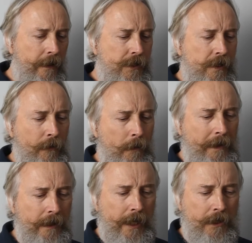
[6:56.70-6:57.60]
some
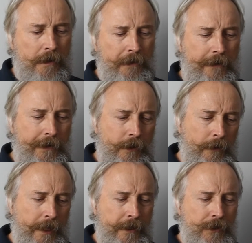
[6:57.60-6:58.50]
opening lines I'm giving
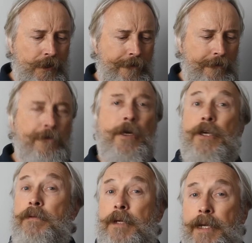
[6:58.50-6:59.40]
away. These are for
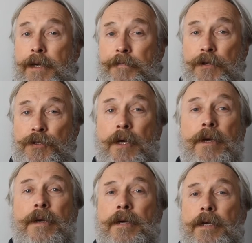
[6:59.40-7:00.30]
free. You can have these.
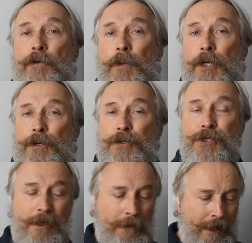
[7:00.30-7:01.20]
If you want to
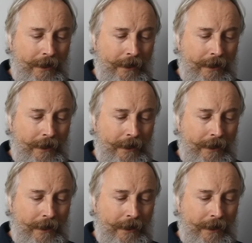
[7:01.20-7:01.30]
use them,